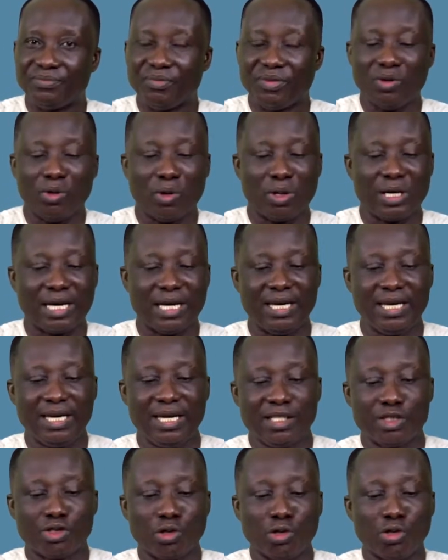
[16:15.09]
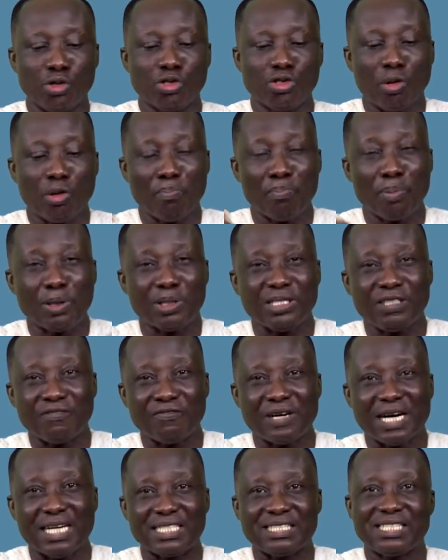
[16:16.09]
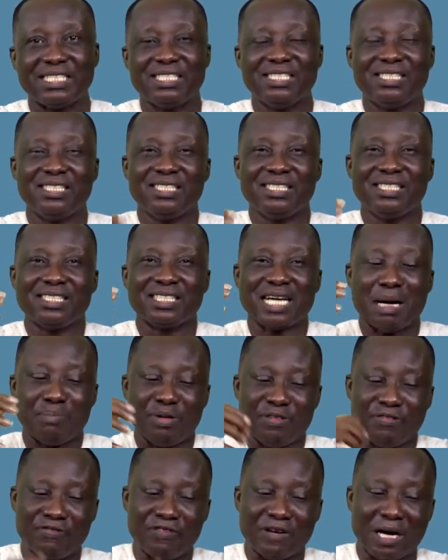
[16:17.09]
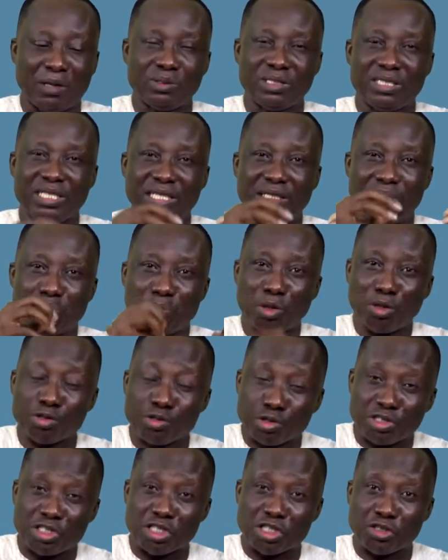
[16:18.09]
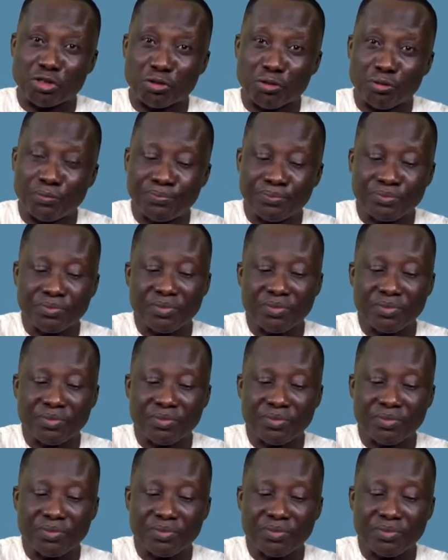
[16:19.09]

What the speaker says: okay? So your body fat can be found in muscle tissue.